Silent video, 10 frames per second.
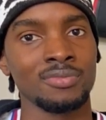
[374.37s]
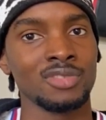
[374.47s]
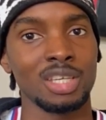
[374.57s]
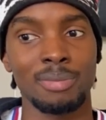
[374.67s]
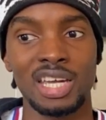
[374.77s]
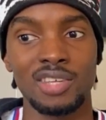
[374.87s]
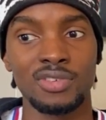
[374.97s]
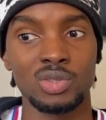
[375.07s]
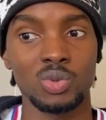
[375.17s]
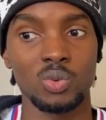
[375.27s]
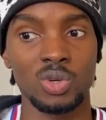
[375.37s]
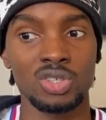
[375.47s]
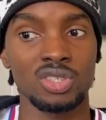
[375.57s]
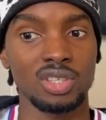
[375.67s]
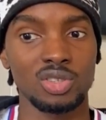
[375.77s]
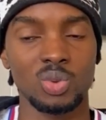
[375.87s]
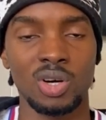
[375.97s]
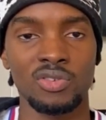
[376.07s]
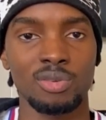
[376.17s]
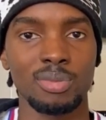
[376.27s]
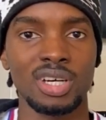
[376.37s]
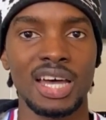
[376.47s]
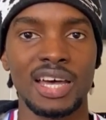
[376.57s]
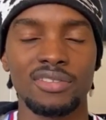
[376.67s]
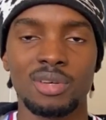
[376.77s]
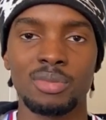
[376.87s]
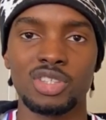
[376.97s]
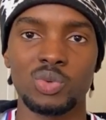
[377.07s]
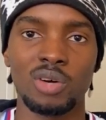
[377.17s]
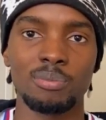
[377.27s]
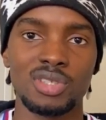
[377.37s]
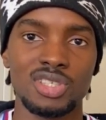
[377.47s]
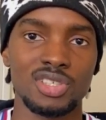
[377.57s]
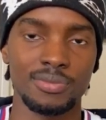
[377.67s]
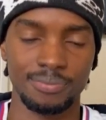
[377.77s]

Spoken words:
They might even do worse than 12th, but I have them in 12th position.